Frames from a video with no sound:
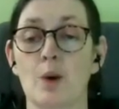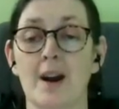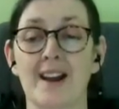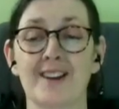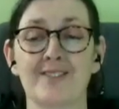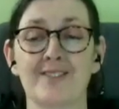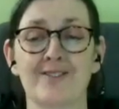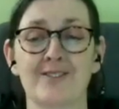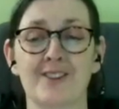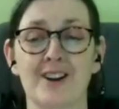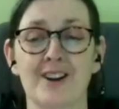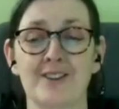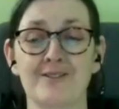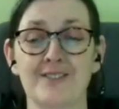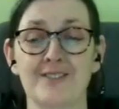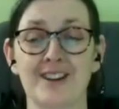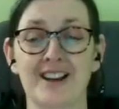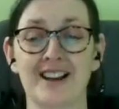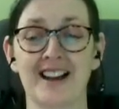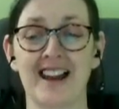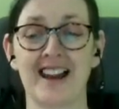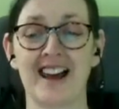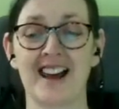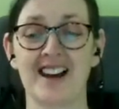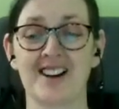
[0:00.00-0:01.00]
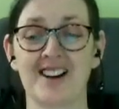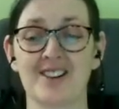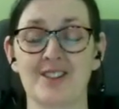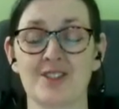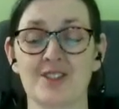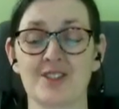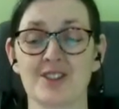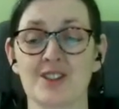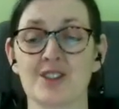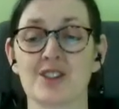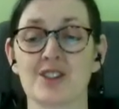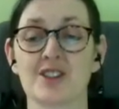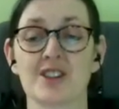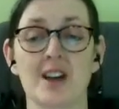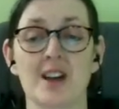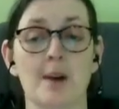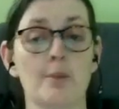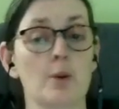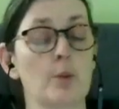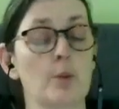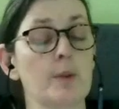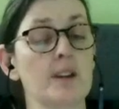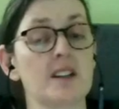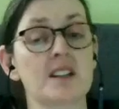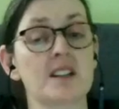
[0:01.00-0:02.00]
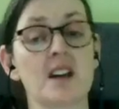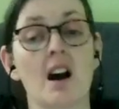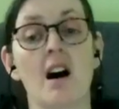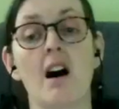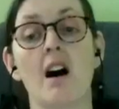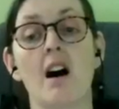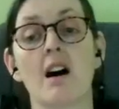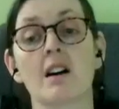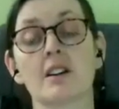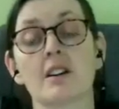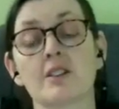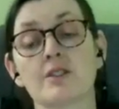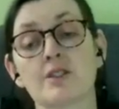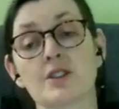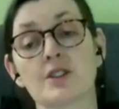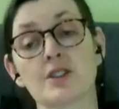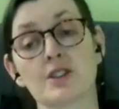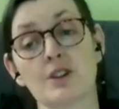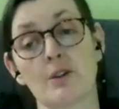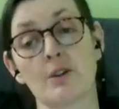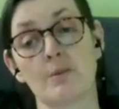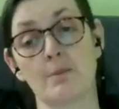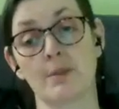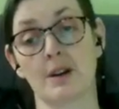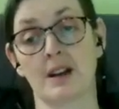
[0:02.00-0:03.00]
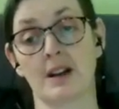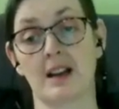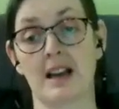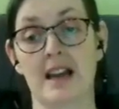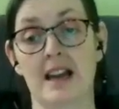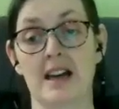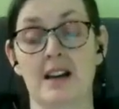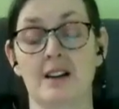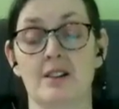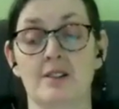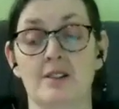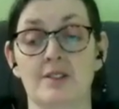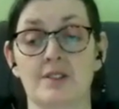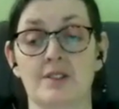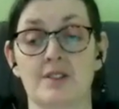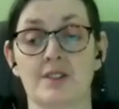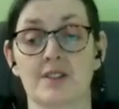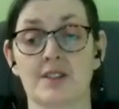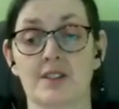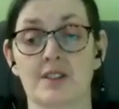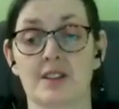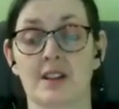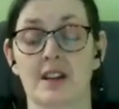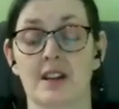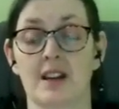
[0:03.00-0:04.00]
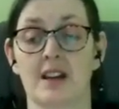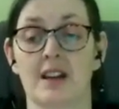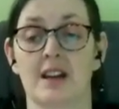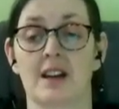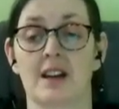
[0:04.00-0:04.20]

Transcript: white, fluffy clouds, and some will be dark and somber clouds.